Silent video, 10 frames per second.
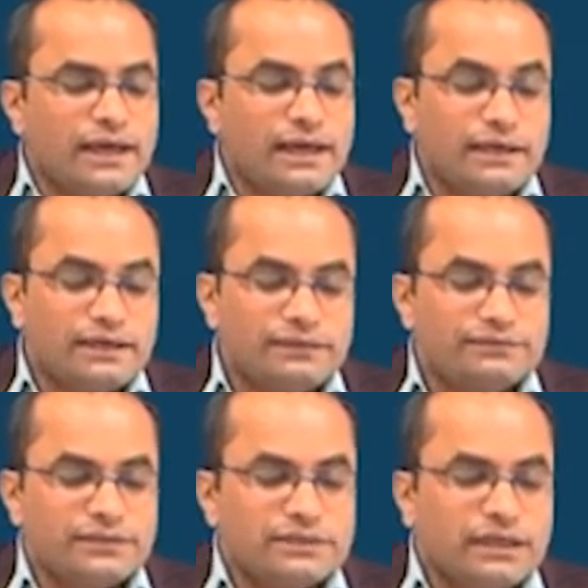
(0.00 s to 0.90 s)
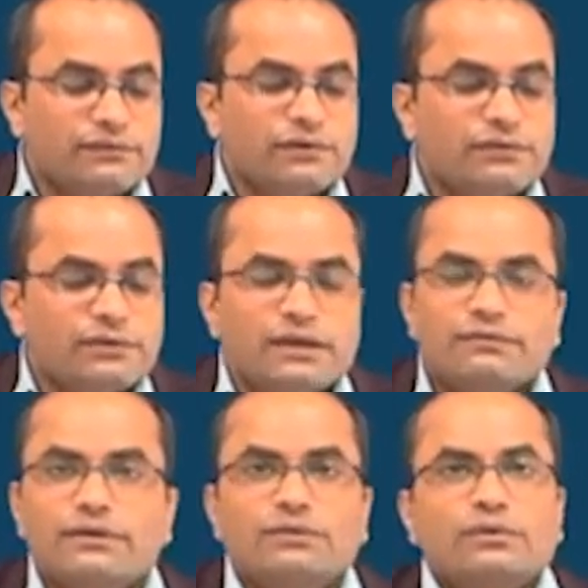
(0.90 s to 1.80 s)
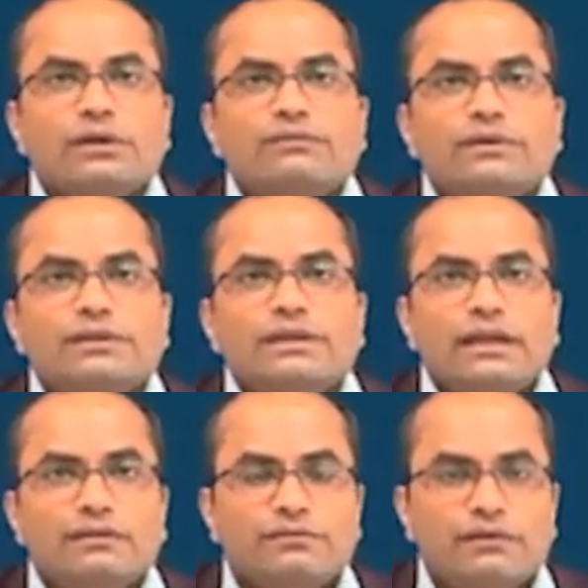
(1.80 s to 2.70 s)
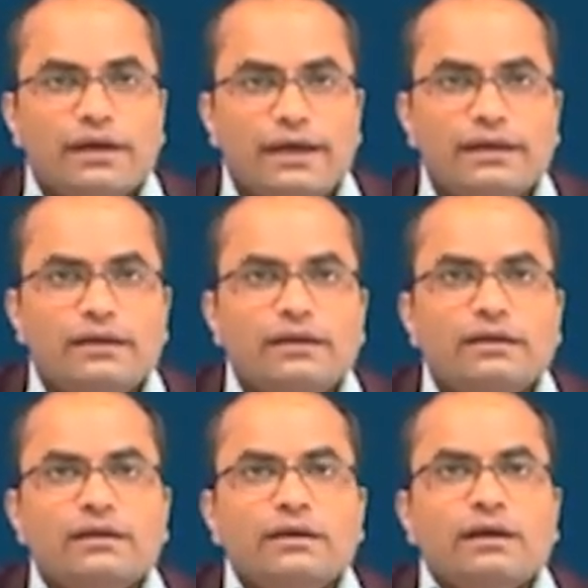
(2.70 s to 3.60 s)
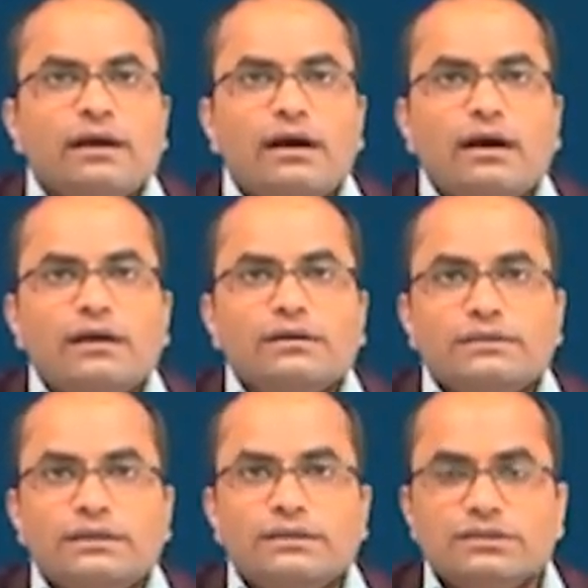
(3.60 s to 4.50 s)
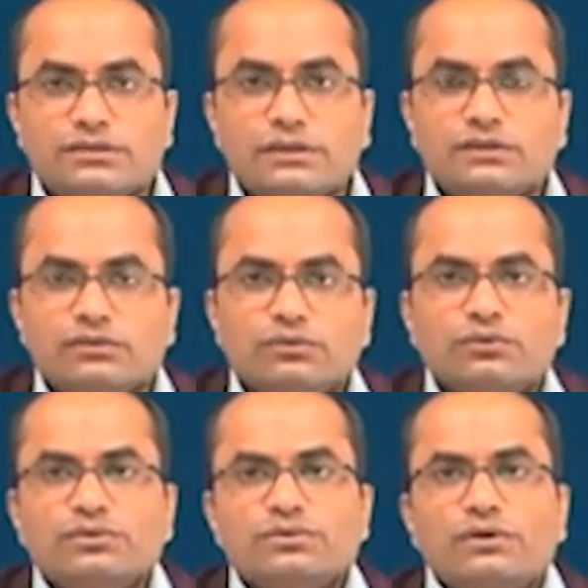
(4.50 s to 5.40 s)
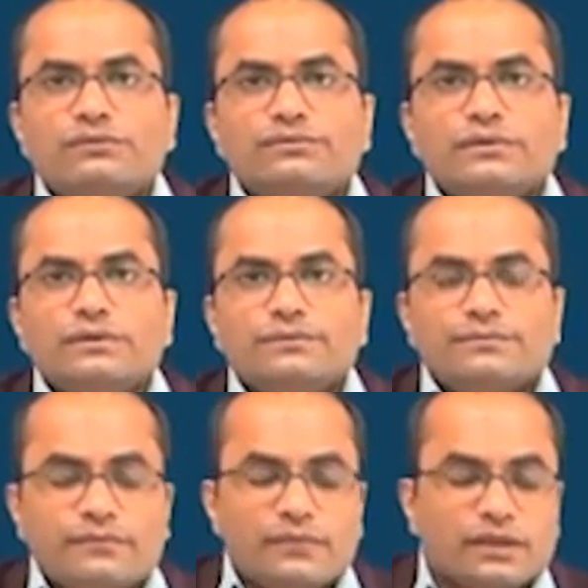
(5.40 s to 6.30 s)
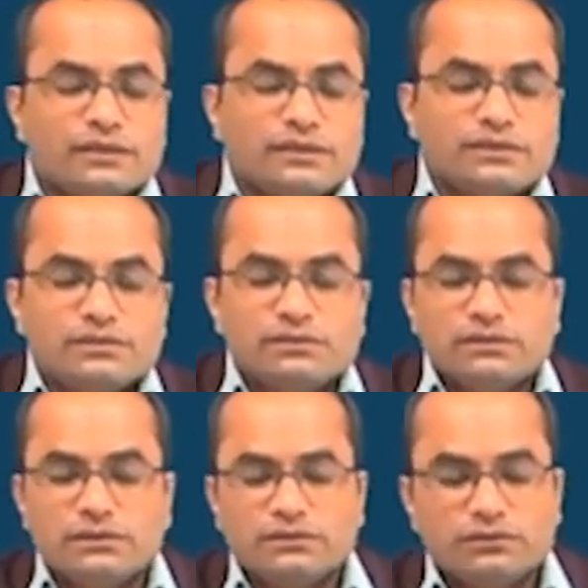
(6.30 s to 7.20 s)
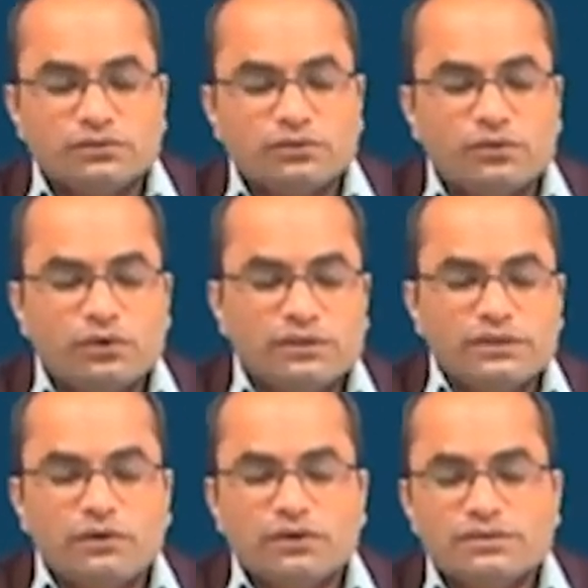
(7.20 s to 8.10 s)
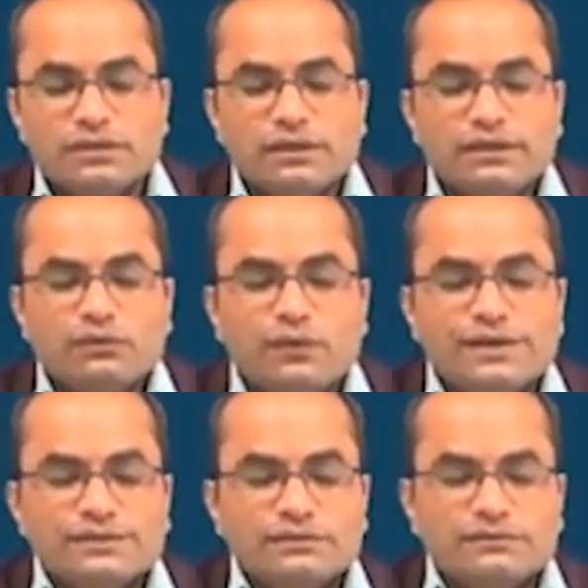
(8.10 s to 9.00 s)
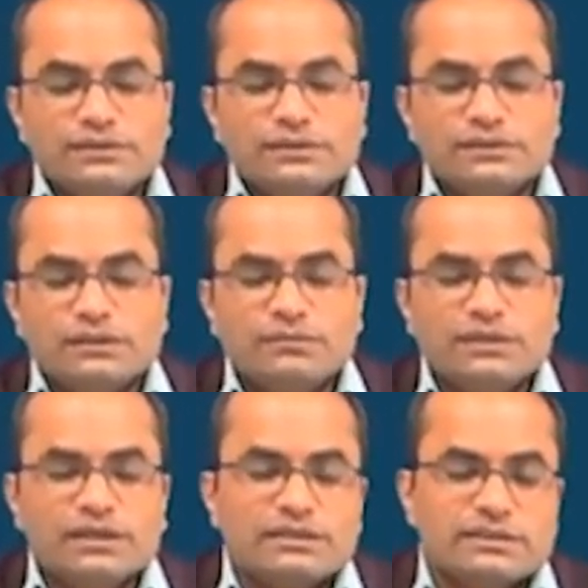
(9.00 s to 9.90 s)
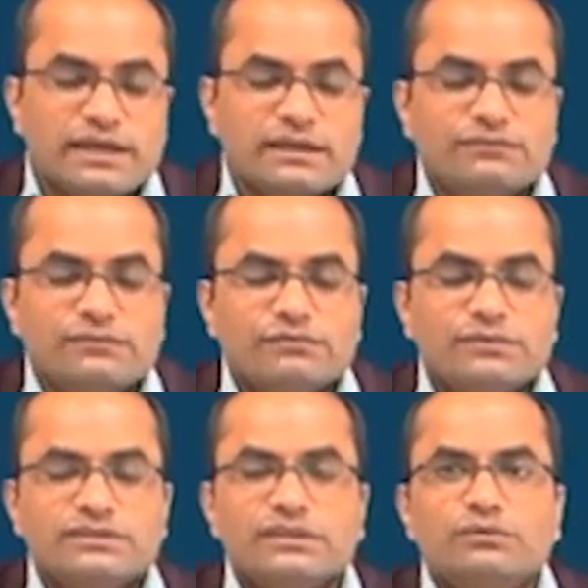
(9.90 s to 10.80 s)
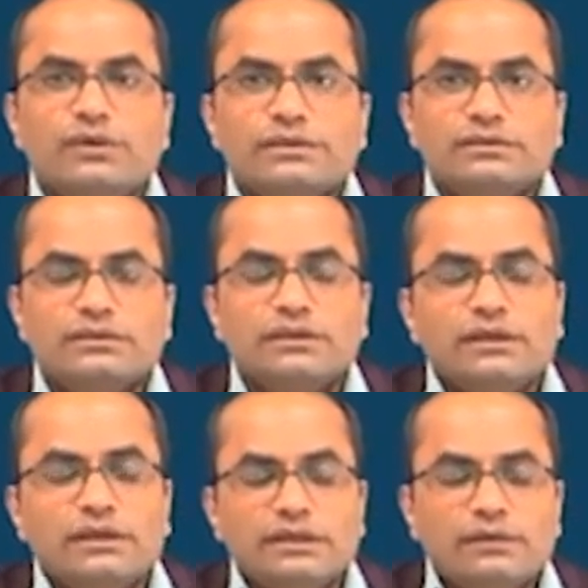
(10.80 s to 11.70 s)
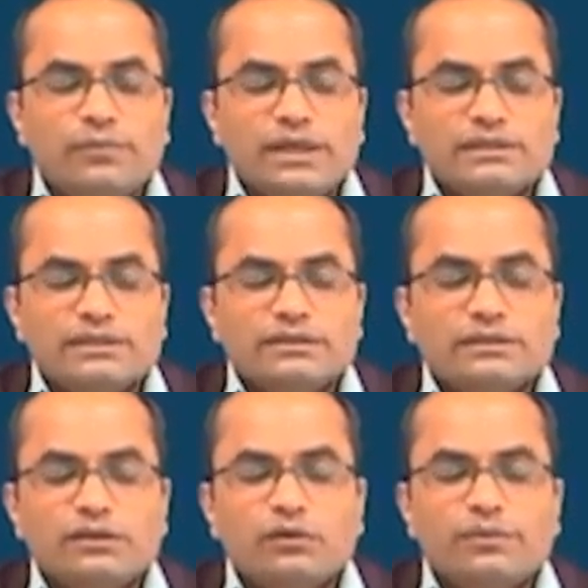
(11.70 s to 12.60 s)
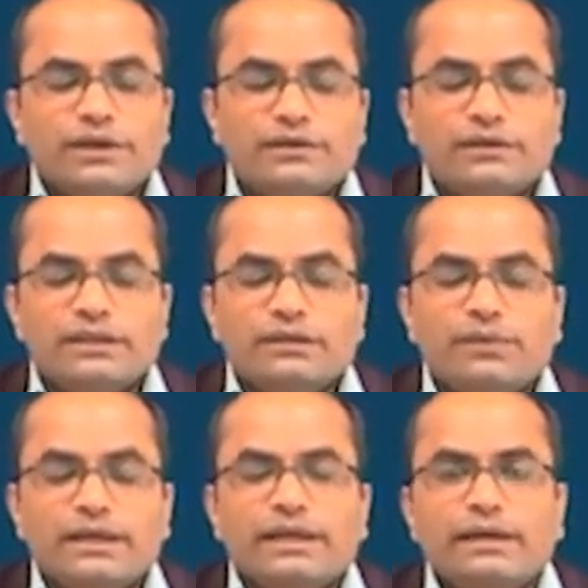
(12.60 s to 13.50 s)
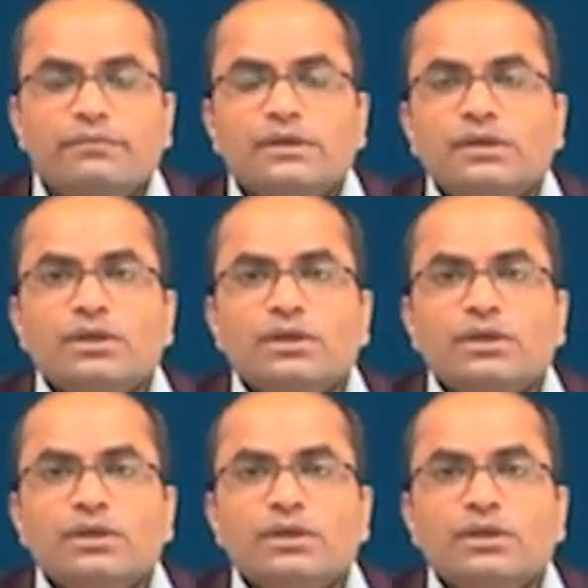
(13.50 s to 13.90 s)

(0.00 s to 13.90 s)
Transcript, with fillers: and if this alpha 1, alpha 2, alpha 3, alpha n are the distinct roots of uh, this uh, so called the auxiliary equation which is coming exactly from this equation replacing the operator d by m.